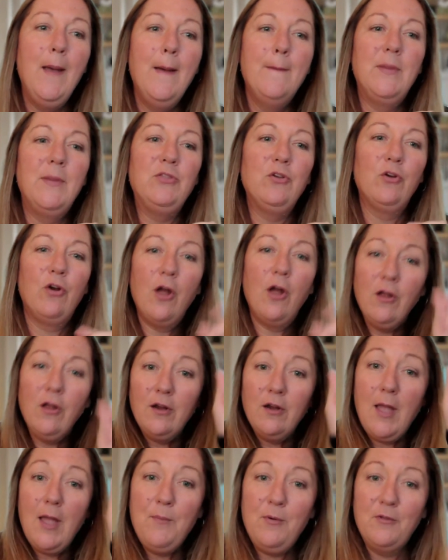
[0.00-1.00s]
But there are
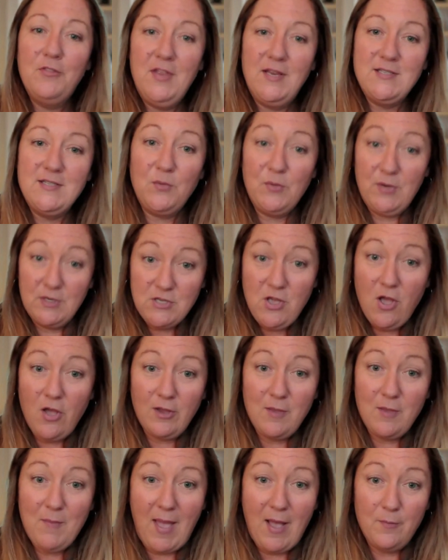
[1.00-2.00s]
a couple things I want to talk
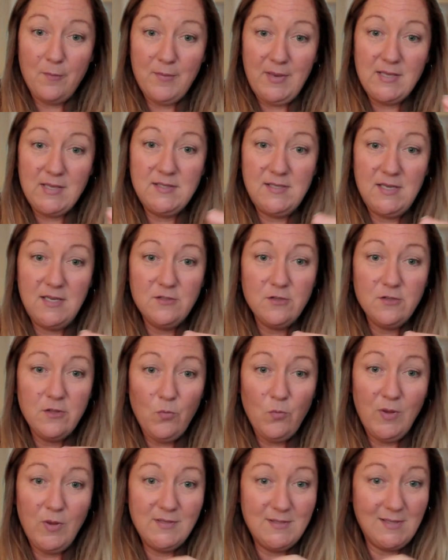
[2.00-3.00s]
about, because these are the
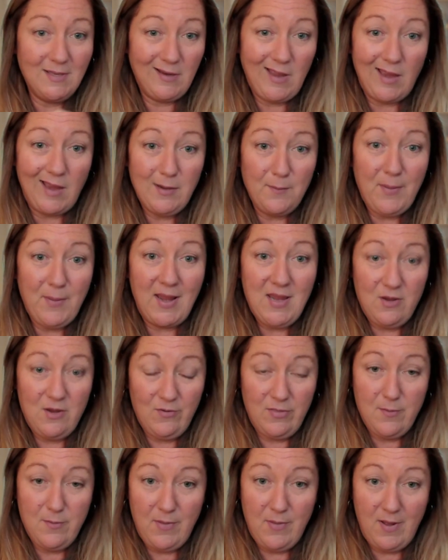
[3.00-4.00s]
ones that kind of bite you
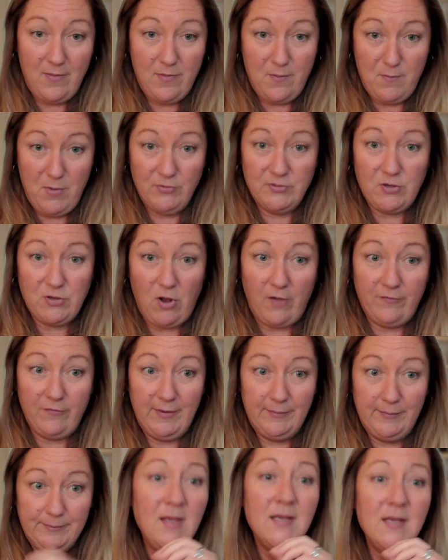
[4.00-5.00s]
in the butt the most
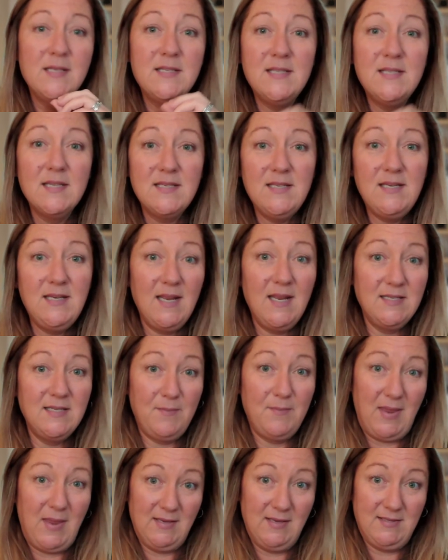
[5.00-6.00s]
often. 60 days of
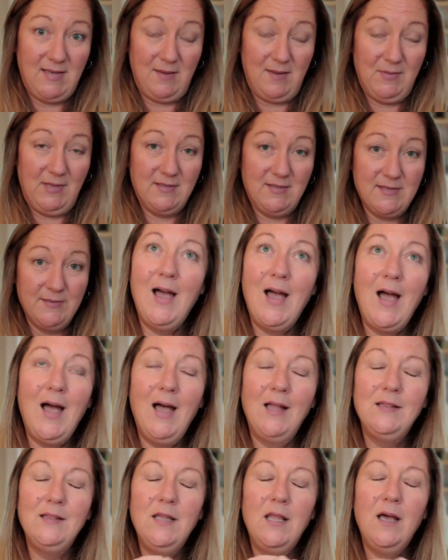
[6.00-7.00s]
bank statements. I
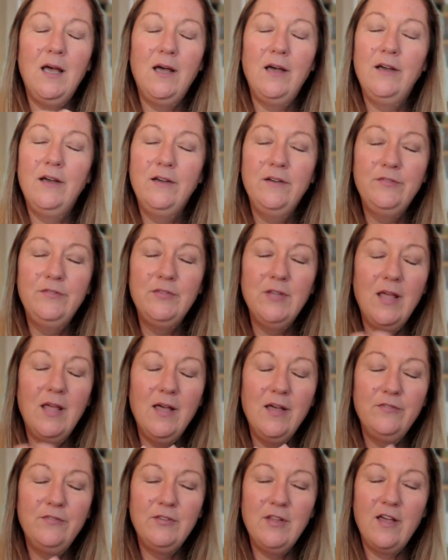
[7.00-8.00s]

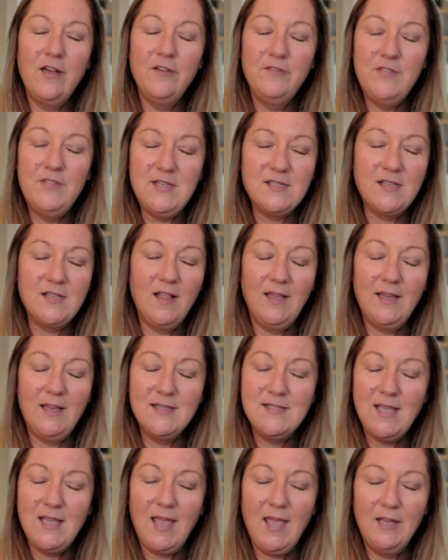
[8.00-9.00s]
love these clients
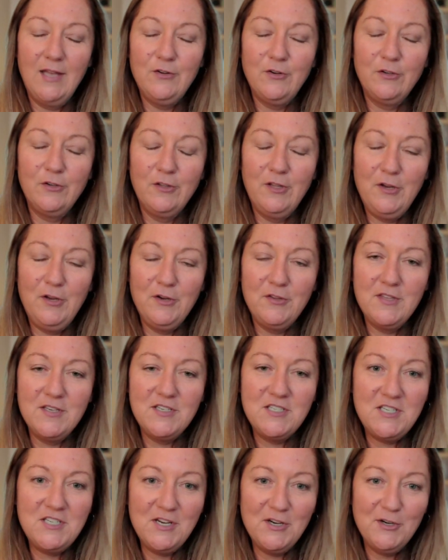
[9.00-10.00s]
I had earlier
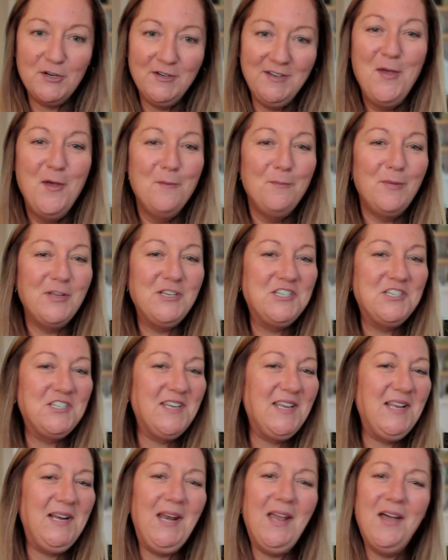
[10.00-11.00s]
this year, but
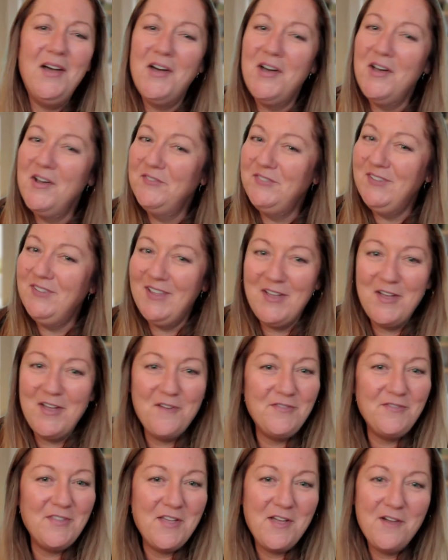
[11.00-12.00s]
she
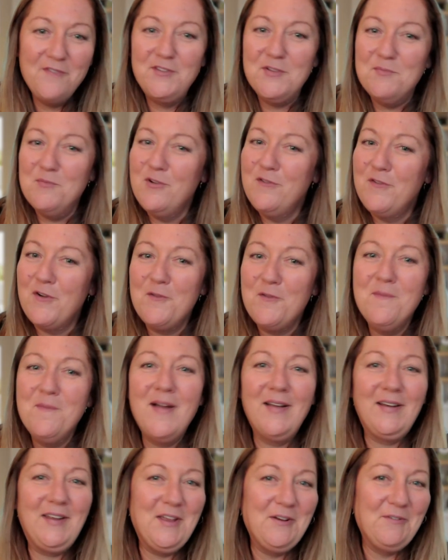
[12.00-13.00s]
loved to move her
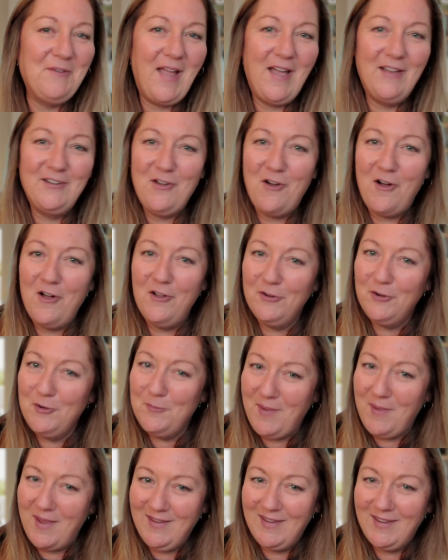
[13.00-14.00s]
money around to all her
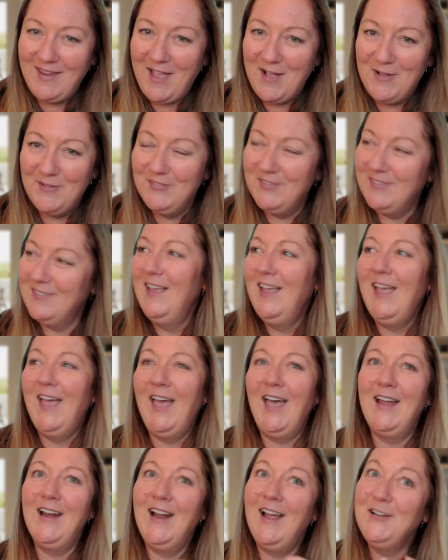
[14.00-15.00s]
bank accounts.
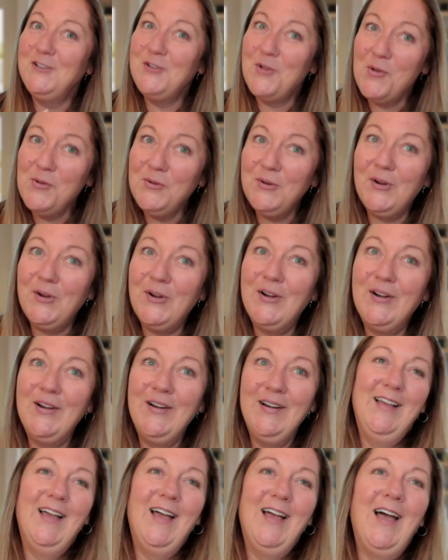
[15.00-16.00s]
And I told
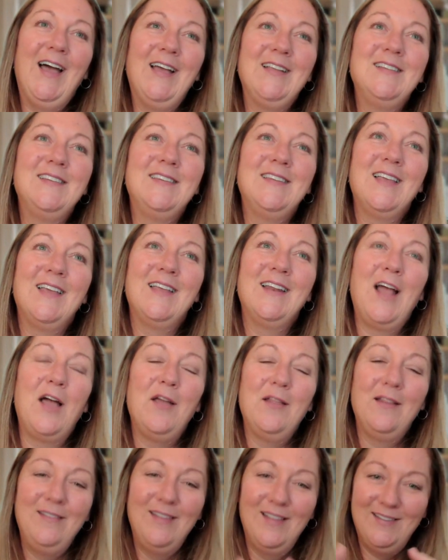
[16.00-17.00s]
her, I said,
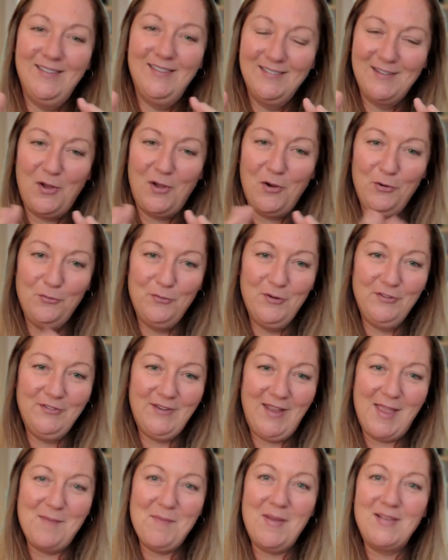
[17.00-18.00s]
and this is not her real
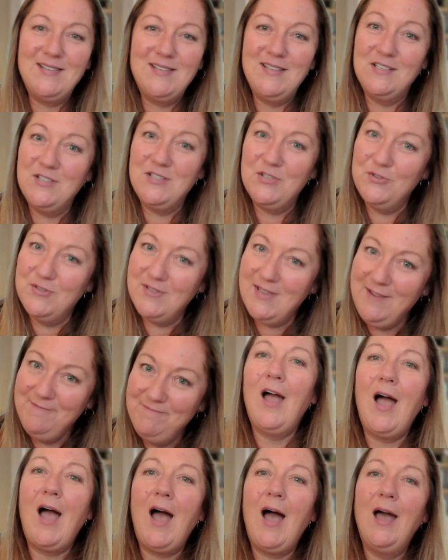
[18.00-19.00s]
name, I said,
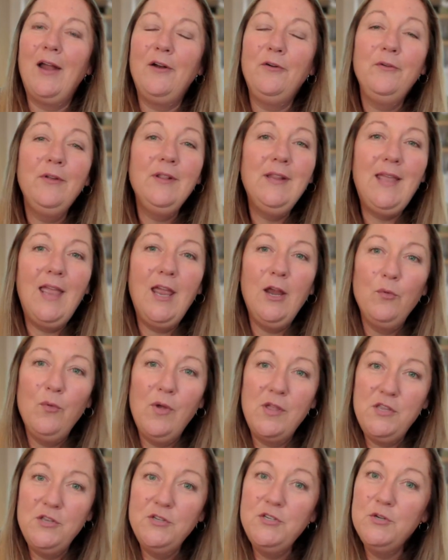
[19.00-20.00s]
Susie, I don't really care
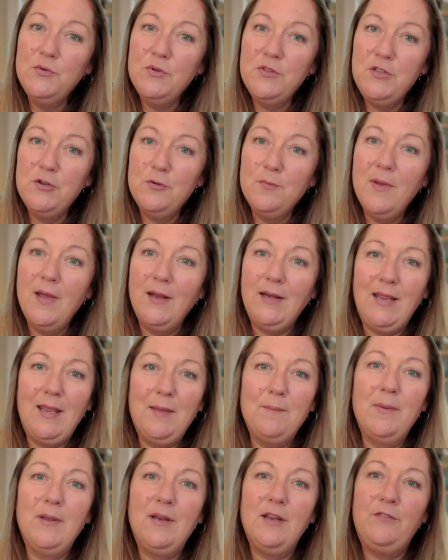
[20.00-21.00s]
what you do with your money,
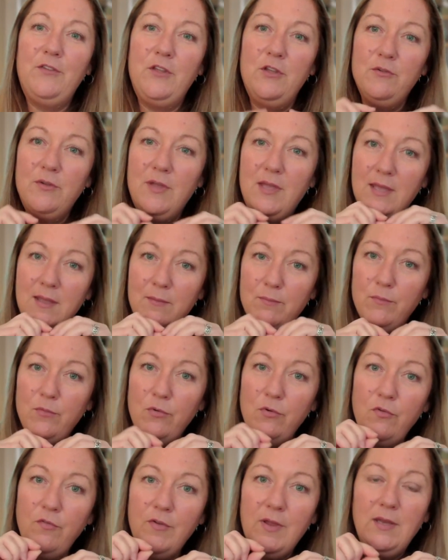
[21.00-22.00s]
but if you keep
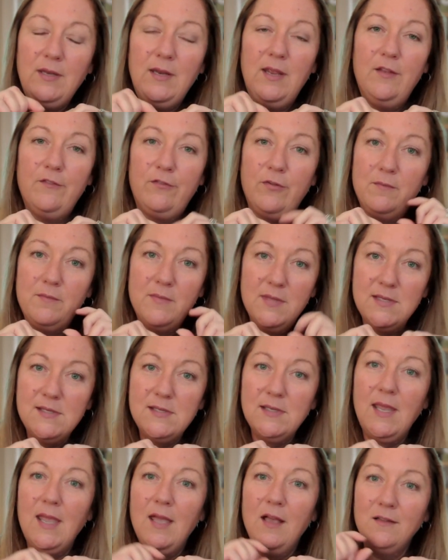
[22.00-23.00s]
moving it from this
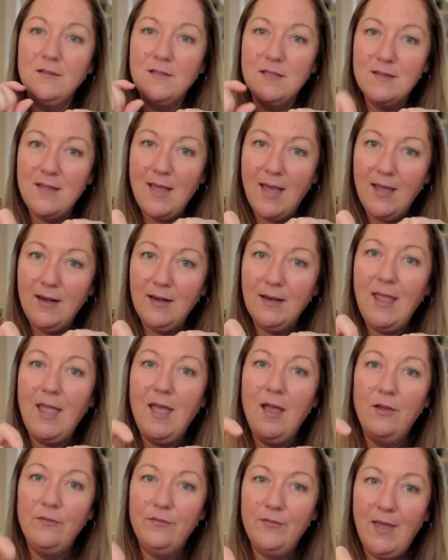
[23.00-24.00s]
account to that
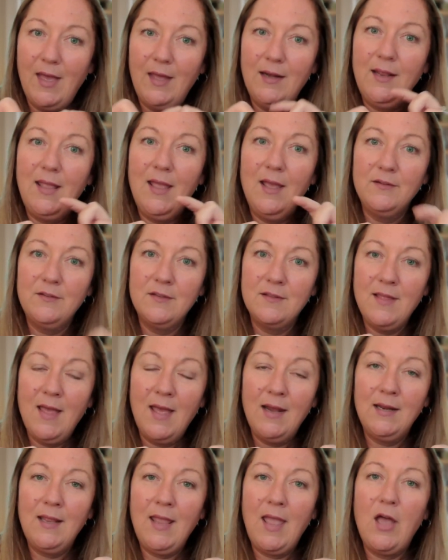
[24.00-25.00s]
account to that
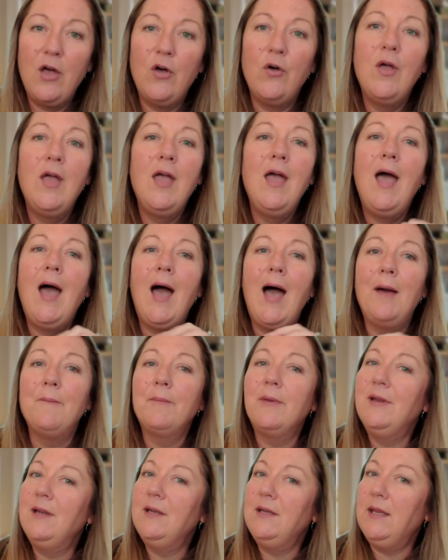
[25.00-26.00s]
account, I'm
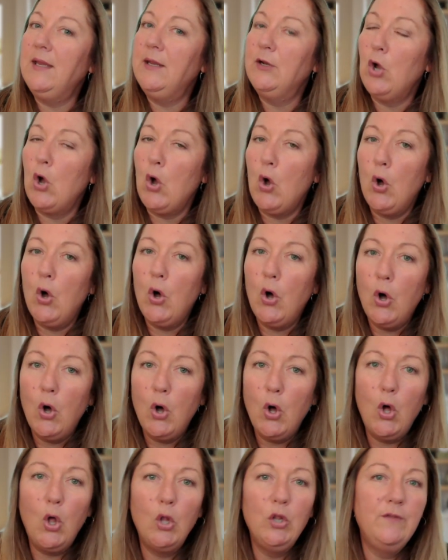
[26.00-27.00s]
going to need
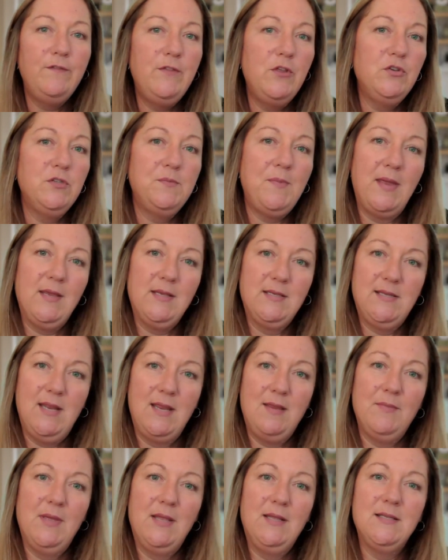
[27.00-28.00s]
all of those bank
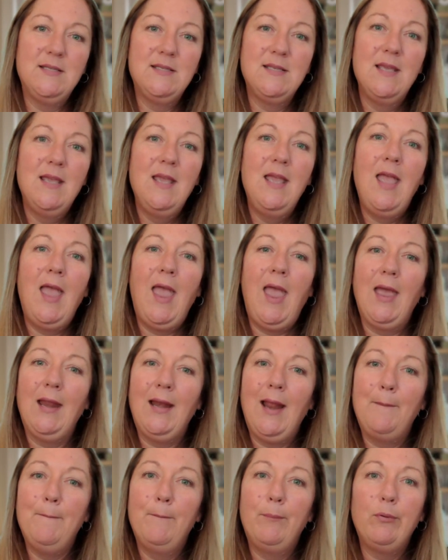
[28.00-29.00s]
statements, and
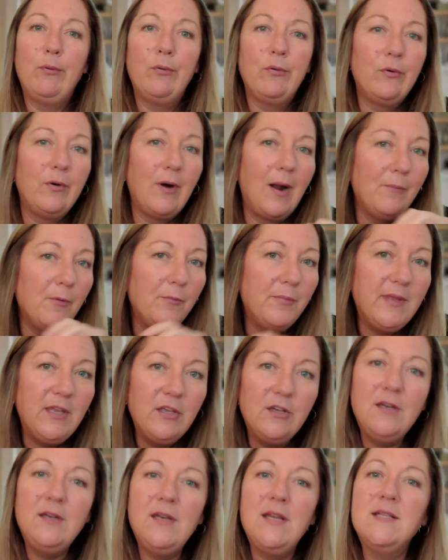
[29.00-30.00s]
I'm probably going
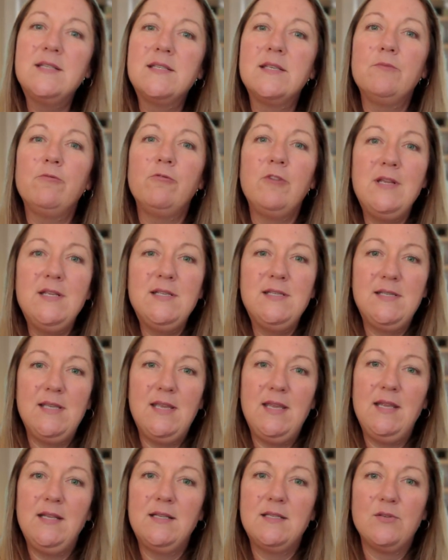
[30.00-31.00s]
to need some
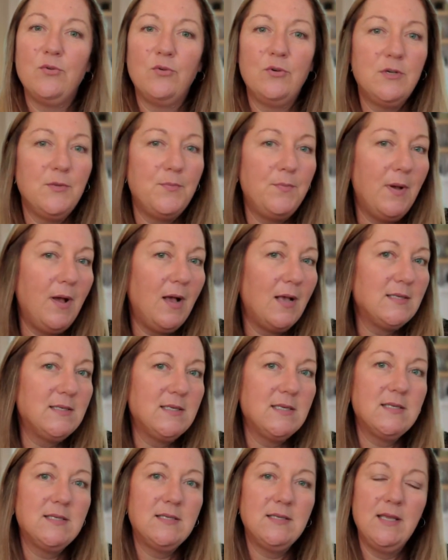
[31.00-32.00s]
receipts or
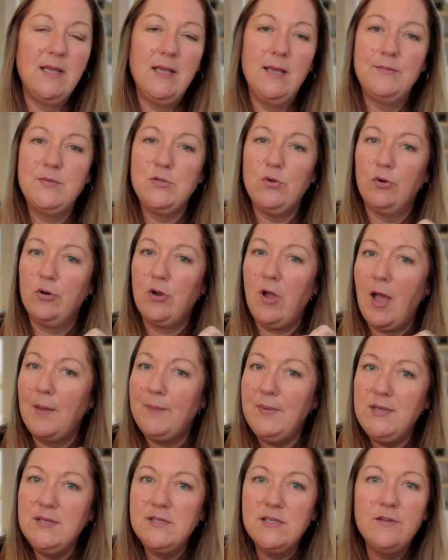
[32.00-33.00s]
deposit slips or
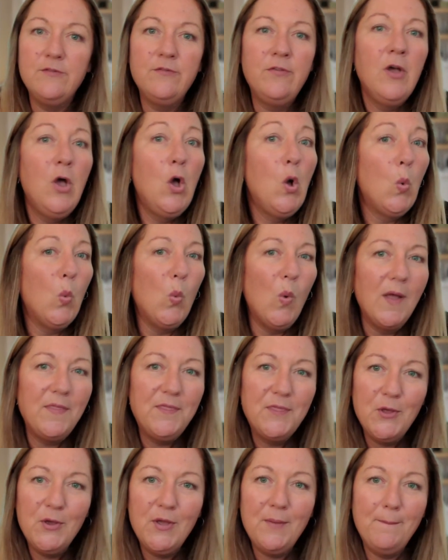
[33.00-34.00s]
copies of what
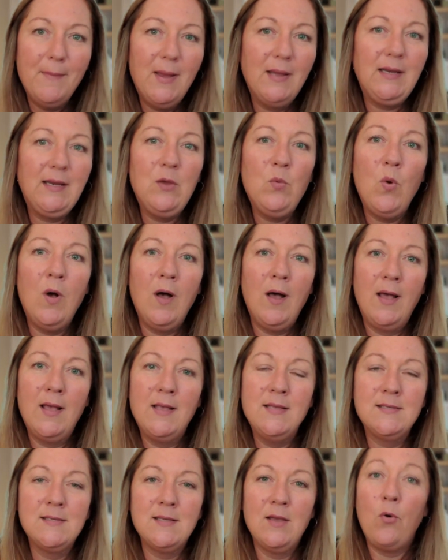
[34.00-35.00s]
the money
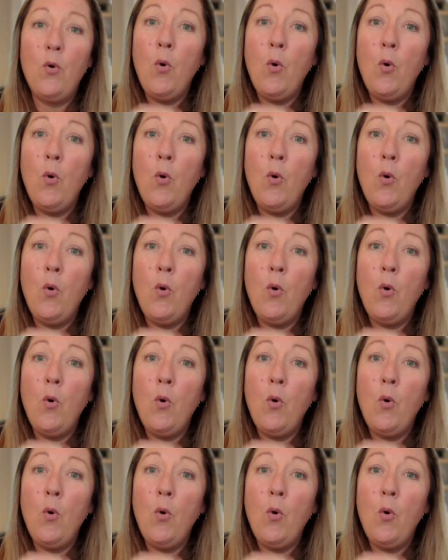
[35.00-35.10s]
was.